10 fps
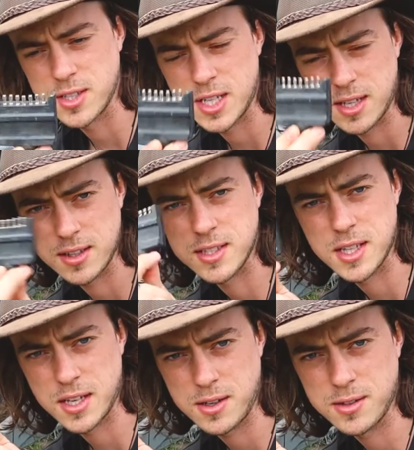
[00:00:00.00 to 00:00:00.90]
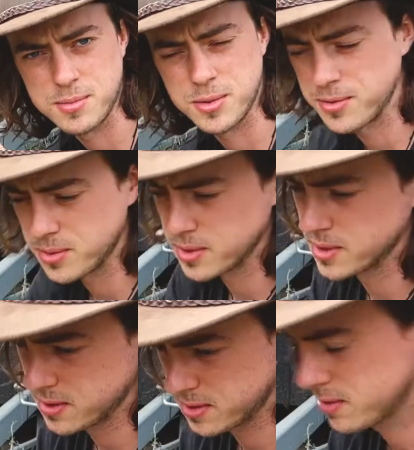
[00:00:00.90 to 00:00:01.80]
to take this thing off
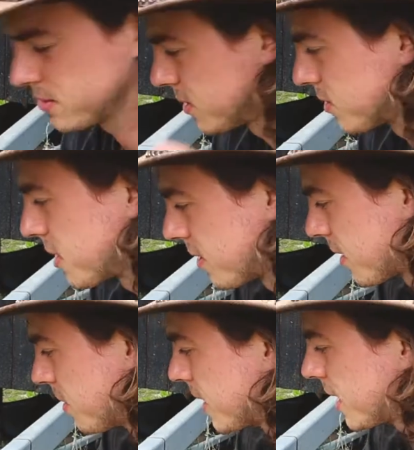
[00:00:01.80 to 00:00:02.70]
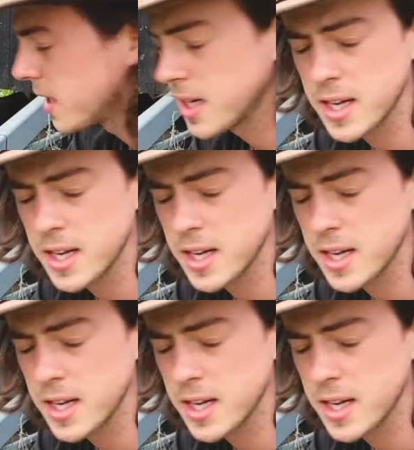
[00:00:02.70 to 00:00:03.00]
before driving away,